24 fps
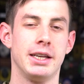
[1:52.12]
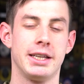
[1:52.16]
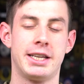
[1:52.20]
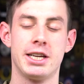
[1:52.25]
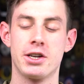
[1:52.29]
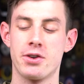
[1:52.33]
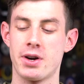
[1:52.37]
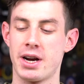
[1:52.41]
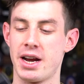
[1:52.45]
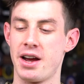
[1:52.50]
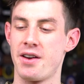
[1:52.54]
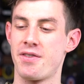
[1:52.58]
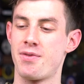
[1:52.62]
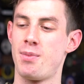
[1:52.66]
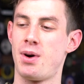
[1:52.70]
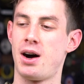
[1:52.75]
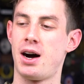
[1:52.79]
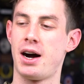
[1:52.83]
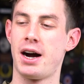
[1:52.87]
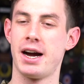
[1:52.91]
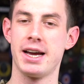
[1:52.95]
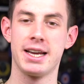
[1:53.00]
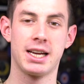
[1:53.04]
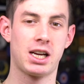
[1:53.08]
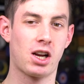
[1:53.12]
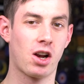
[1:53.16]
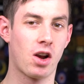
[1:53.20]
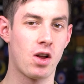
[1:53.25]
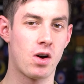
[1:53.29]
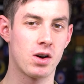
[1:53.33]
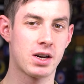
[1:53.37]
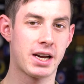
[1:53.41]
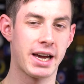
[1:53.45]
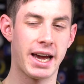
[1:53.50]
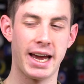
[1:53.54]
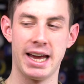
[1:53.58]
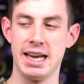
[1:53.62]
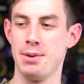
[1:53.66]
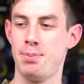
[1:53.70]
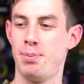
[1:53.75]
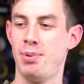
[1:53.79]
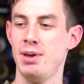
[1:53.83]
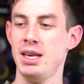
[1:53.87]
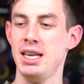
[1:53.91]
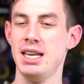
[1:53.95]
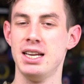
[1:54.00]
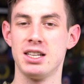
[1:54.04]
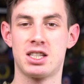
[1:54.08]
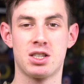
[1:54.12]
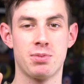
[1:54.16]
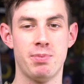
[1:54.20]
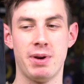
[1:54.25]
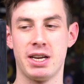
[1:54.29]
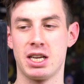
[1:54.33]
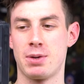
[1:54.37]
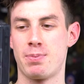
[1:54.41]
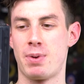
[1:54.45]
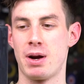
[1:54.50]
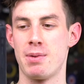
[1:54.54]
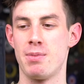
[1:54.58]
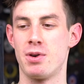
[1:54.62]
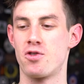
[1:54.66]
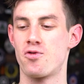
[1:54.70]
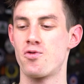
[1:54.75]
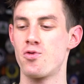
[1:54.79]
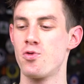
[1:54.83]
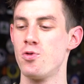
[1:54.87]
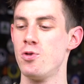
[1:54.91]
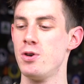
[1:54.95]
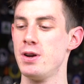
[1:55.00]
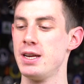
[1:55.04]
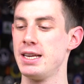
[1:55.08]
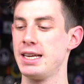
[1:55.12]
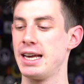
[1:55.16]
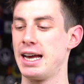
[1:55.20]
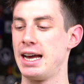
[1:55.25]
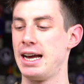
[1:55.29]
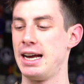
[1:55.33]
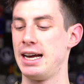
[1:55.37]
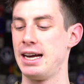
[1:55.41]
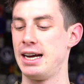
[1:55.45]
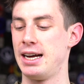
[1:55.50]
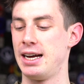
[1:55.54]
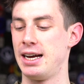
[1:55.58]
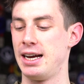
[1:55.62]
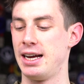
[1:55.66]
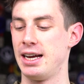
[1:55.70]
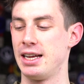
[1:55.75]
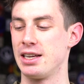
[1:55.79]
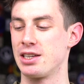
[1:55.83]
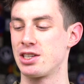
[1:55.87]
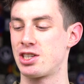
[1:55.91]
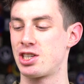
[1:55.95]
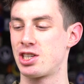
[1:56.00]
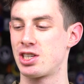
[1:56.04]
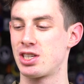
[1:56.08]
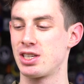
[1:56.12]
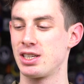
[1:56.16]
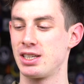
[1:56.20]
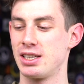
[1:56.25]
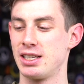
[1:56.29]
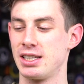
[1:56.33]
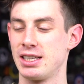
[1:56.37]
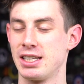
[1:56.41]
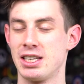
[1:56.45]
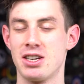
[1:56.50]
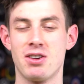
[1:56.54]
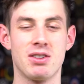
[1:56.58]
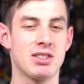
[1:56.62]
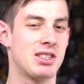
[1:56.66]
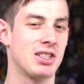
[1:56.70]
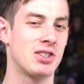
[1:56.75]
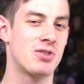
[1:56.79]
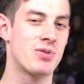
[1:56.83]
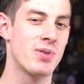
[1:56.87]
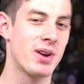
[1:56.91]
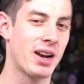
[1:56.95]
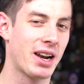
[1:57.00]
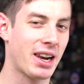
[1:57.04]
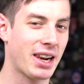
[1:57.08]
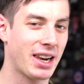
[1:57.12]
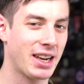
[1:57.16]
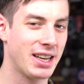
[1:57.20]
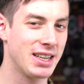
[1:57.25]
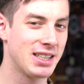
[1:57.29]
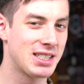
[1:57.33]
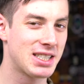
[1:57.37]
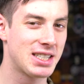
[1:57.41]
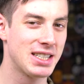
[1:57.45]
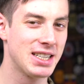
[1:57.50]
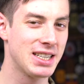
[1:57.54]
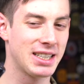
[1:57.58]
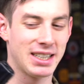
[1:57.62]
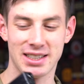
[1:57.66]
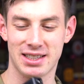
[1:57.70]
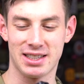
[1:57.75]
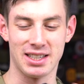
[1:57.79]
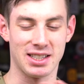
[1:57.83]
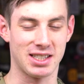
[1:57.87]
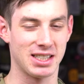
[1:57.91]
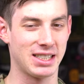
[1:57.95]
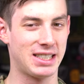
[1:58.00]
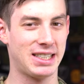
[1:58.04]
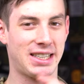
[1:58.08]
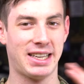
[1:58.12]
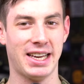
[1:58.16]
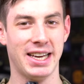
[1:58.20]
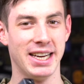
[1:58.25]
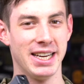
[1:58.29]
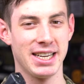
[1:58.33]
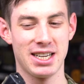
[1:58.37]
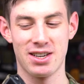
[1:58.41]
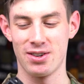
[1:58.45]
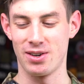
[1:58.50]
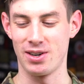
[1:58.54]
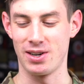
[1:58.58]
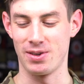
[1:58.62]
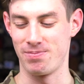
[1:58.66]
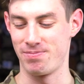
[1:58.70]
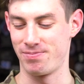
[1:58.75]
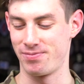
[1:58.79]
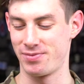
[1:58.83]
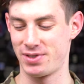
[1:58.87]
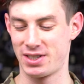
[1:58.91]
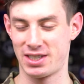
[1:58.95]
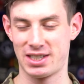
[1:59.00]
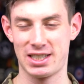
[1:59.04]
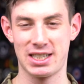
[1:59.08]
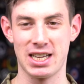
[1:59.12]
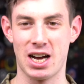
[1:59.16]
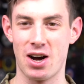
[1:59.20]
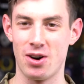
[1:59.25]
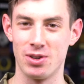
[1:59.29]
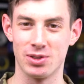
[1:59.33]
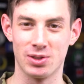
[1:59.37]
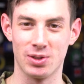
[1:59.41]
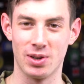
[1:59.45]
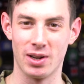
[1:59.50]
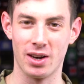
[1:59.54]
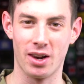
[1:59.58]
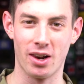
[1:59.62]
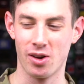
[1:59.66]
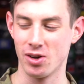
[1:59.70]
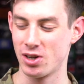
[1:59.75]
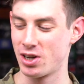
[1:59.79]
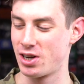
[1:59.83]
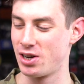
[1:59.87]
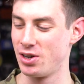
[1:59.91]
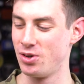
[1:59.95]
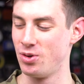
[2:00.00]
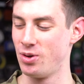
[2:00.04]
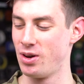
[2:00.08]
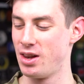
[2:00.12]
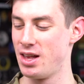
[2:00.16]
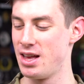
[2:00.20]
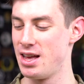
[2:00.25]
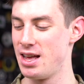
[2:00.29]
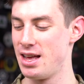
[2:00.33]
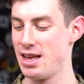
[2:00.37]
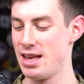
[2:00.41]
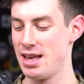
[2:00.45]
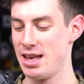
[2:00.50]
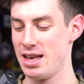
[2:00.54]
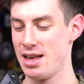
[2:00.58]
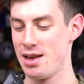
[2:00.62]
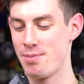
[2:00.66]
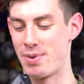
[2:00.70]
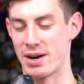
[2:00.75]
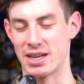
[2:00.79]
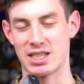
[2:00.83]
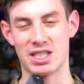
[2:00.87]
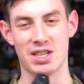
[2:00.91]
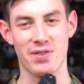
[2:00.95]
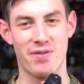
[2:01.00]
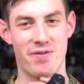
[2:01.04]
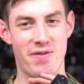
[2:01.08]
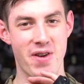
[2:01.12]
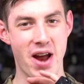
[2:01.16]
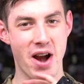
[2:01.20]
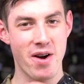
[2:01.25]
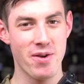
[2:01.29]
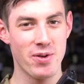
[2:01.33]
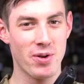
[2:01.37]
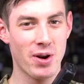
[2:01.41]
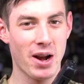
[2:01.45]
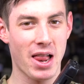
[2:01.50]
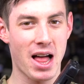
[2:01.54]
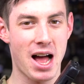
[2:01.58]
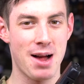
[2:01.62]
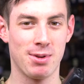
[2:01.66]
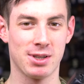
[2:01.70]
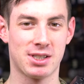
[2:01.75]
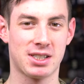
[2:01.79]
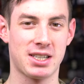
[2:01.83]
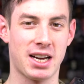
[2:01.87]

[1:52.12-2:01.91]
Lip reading: Here I have my Glock AP. It's made by Marui, and you know it's not realistic. It doesn't kick or sound or look cool, but it's a very reliable